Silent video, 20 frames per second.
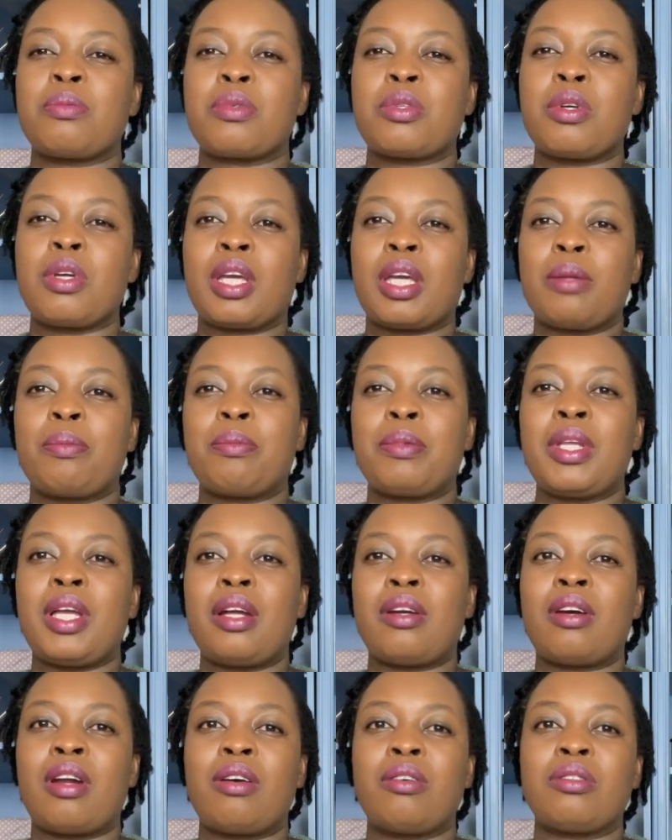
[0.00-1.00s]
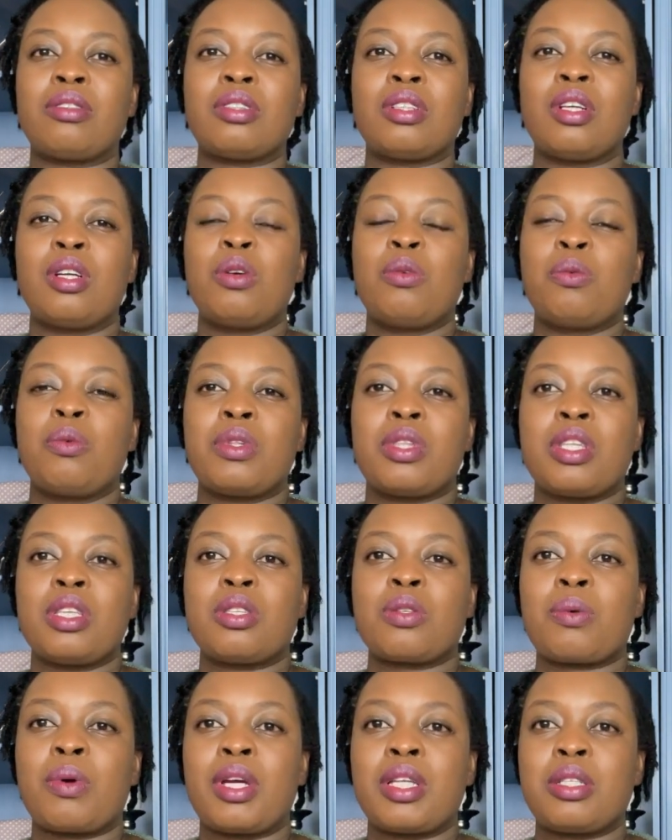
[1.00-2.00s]
So you can play around with
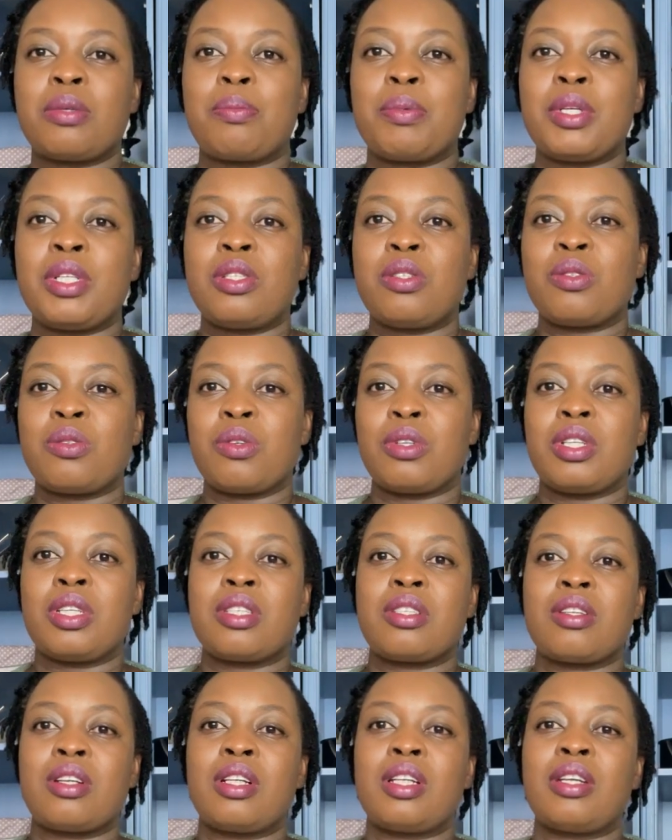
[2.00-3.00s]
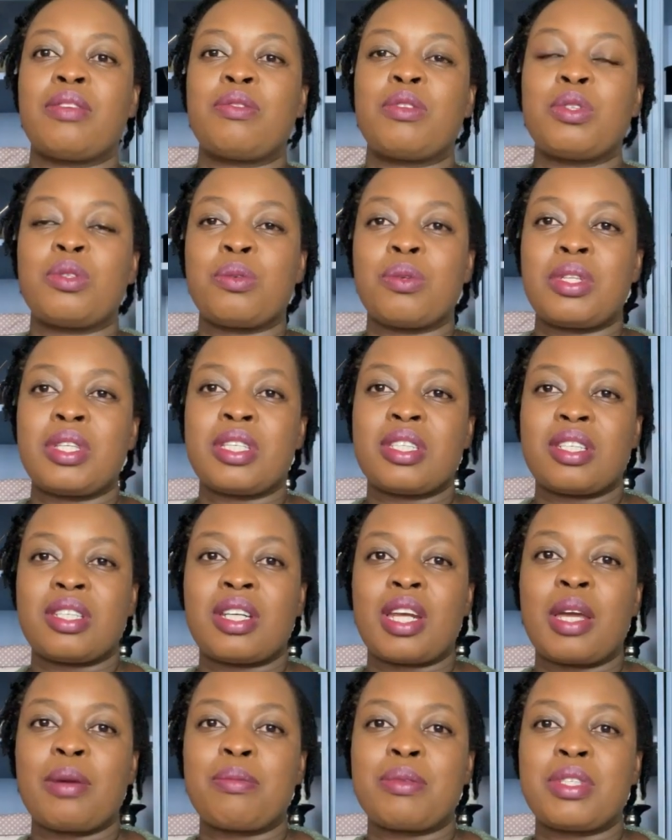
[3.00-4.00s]
this quite a bit. You don't necessarily have to do the
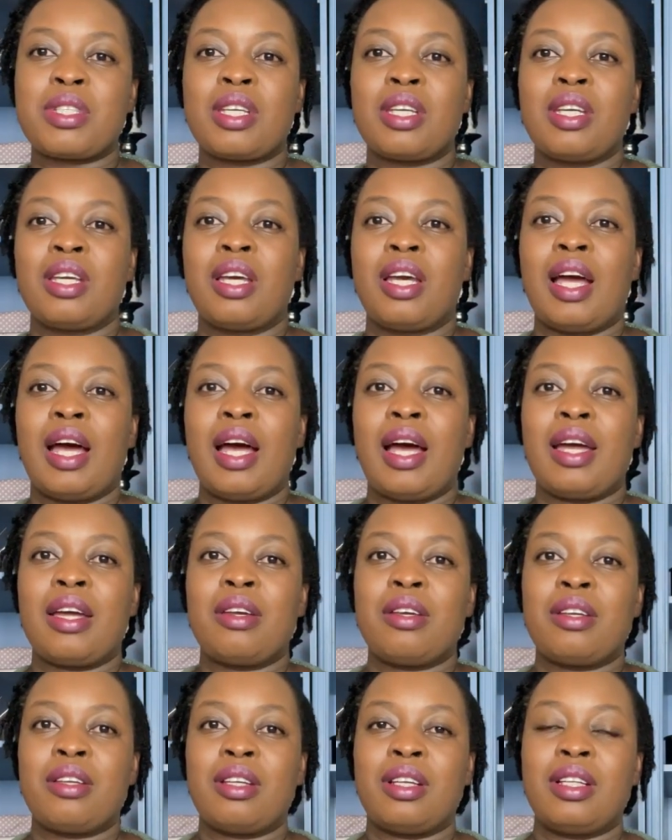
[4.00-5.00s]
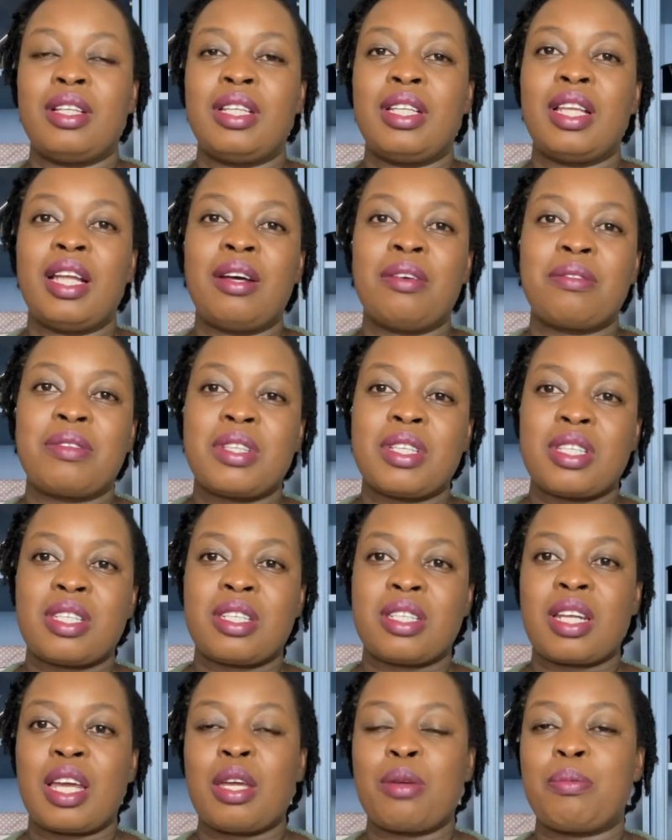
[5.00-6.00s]
stripes. I love the
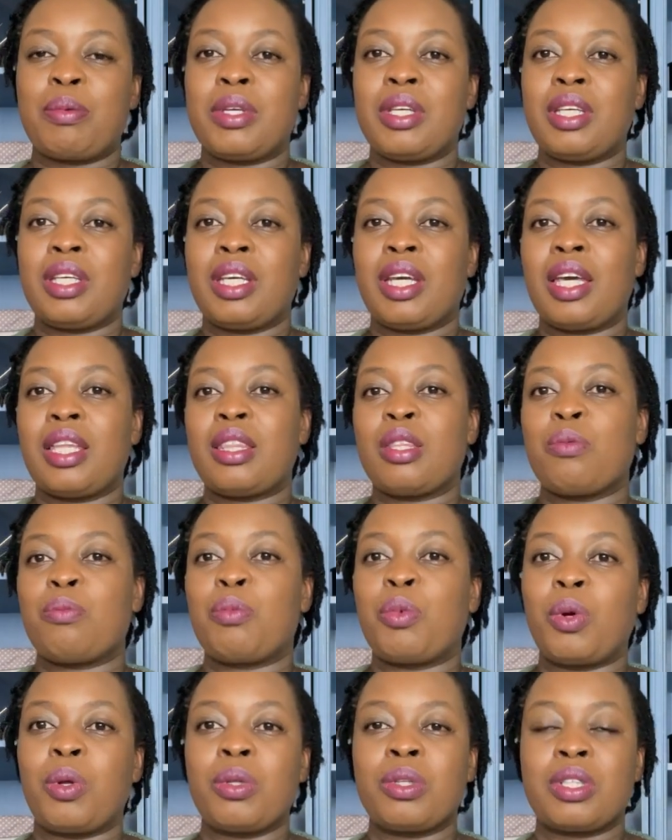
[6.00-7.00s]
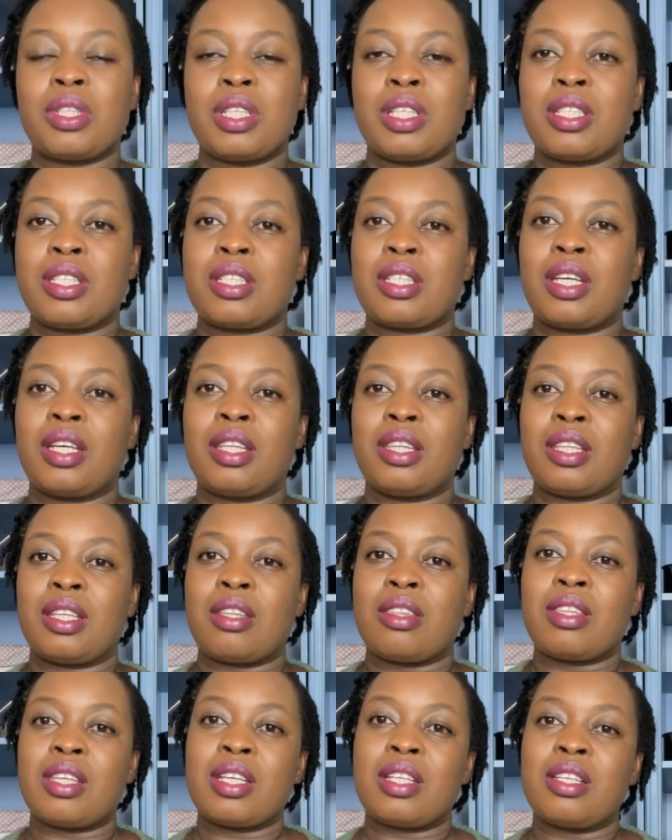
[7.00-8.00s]
striping and the boldness and the
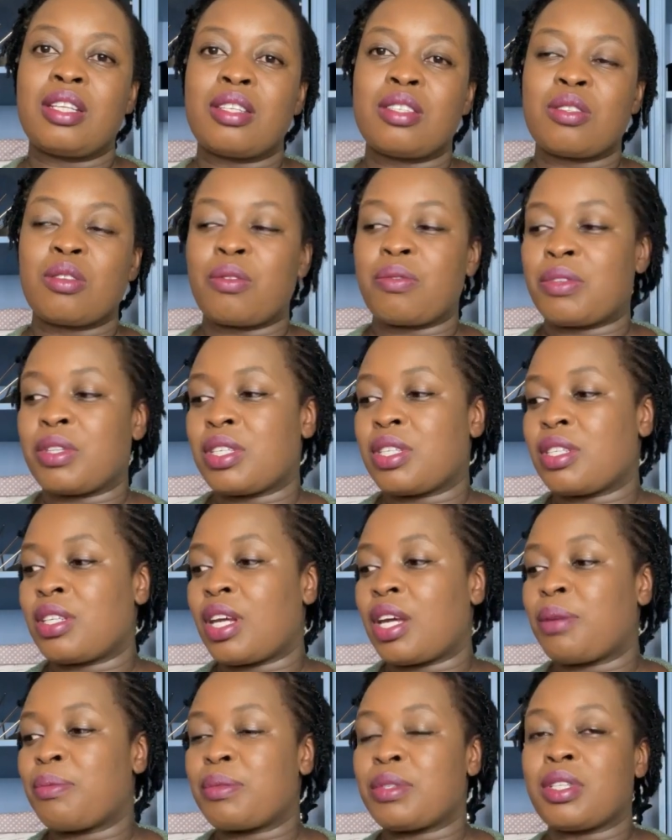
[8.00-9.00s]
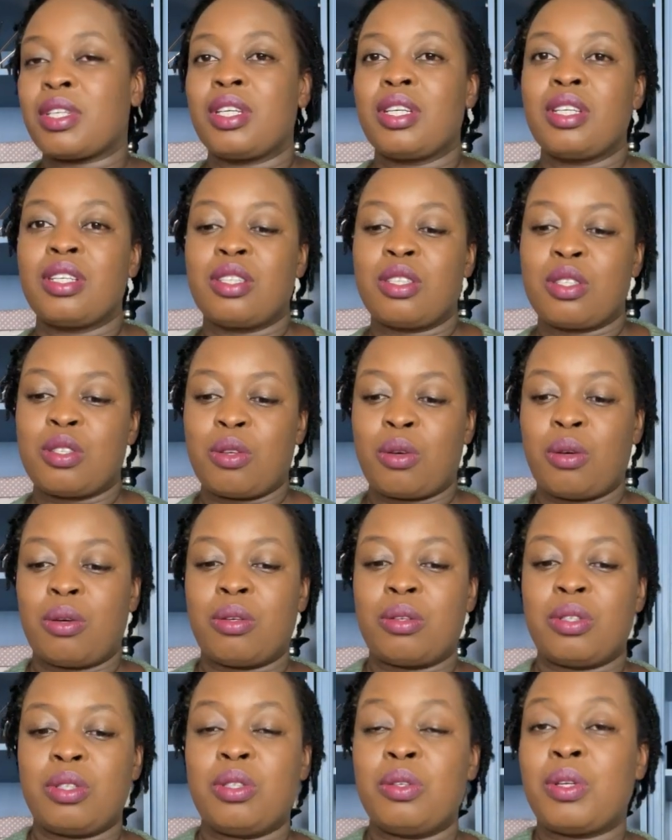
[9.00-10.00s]
thickness of the stripes,
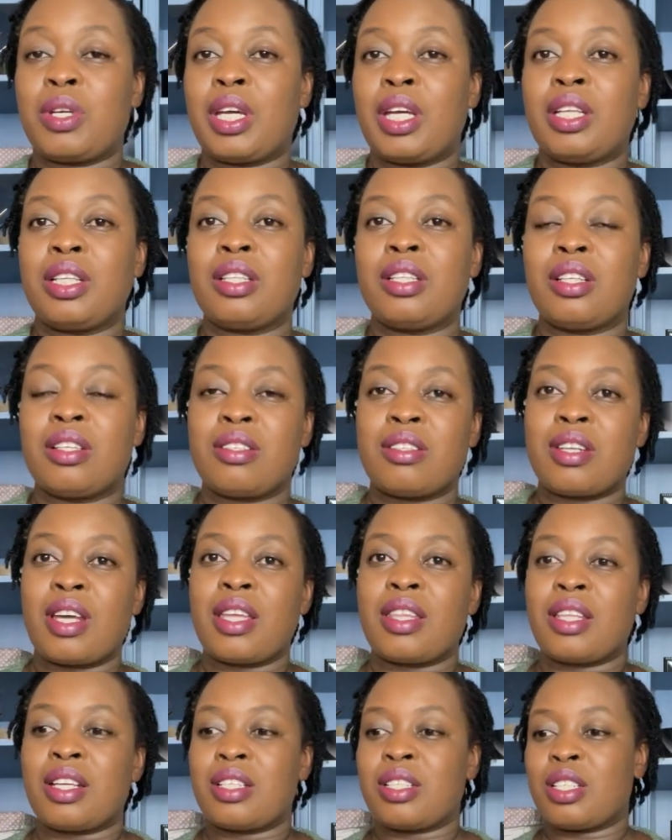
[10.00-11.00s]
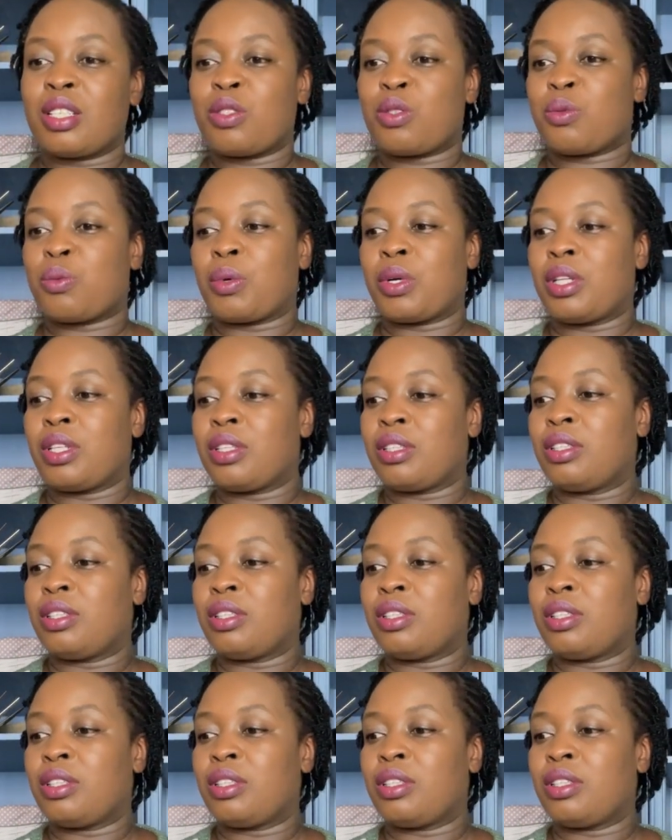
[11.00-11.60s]
so you can try that as well.